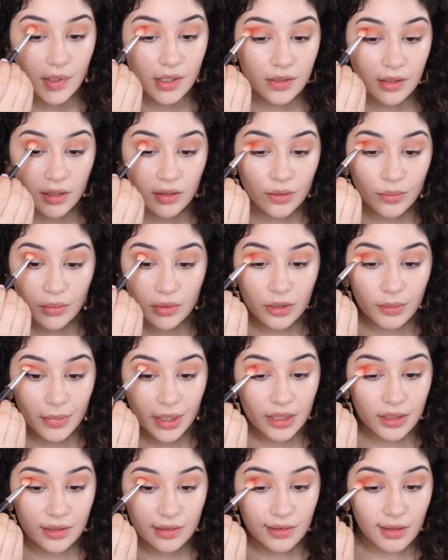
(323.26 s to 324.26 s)
So I don't want to
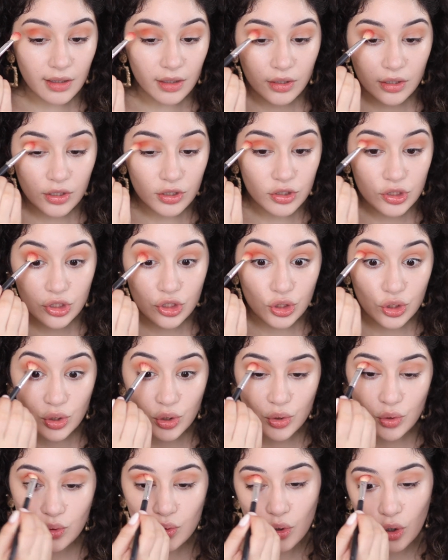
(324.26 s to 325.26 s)
make this look
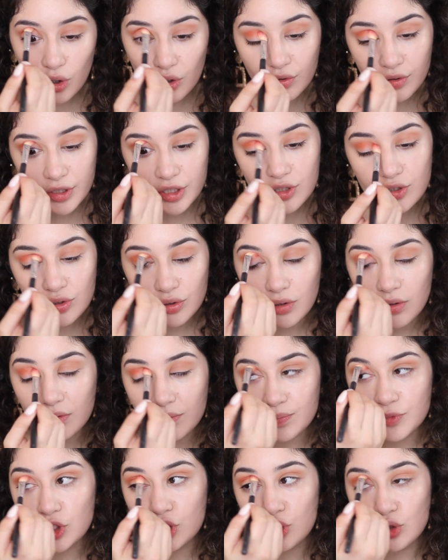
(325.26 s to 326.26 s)
too orange or
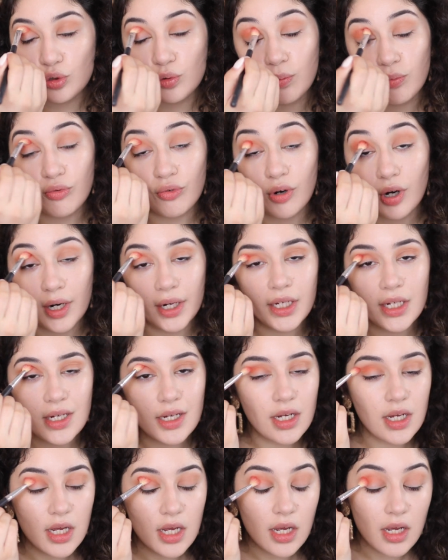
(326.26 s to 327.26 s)
too bright.
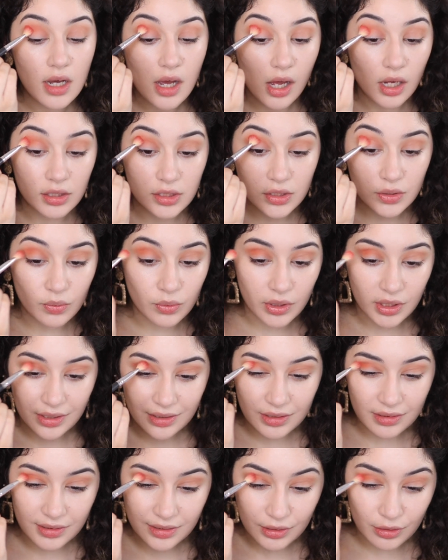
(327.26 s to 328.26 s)
I just want it
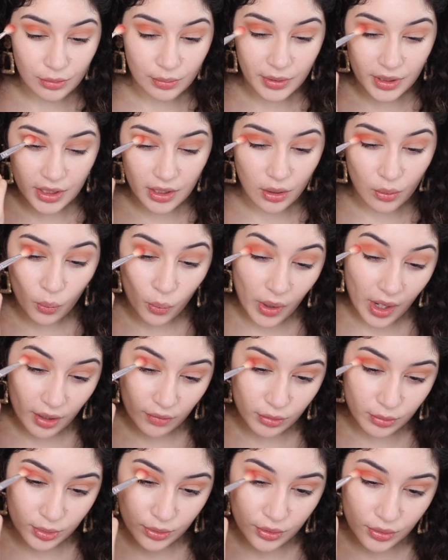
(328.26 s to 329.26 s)
to still be a
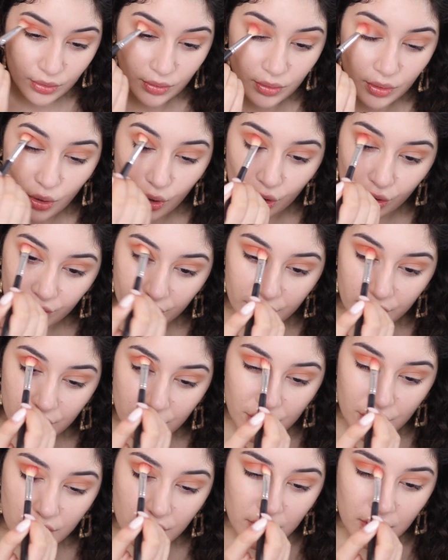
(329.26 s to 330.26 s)
wearable
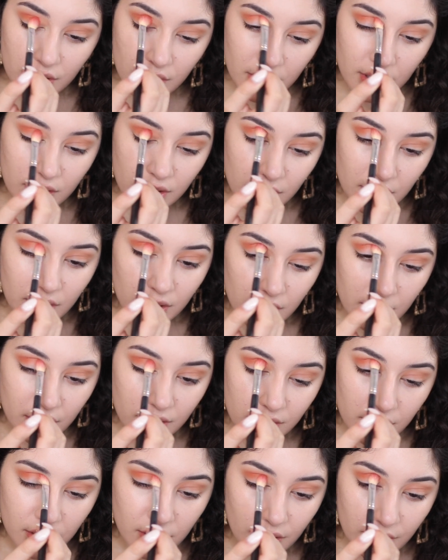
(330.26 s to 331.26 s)
orange,
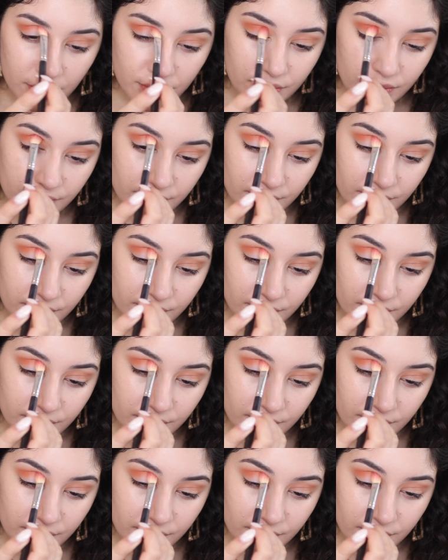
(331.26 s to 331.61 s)
you know?